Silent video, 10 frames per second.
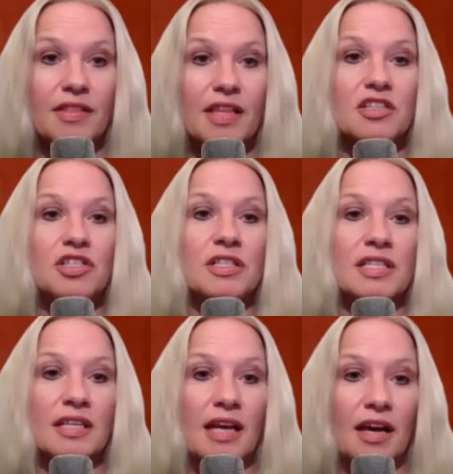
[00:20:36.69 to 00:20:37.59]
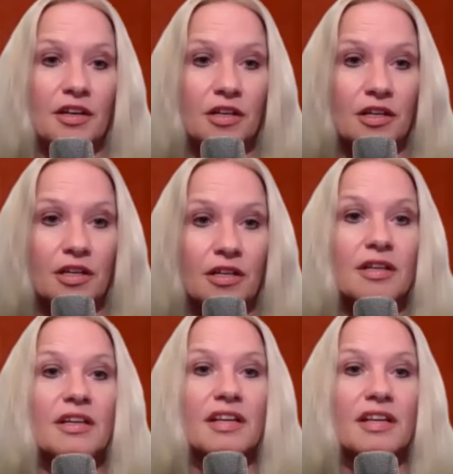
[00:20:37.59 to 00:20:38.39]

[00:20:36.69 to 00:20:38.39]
that she did on her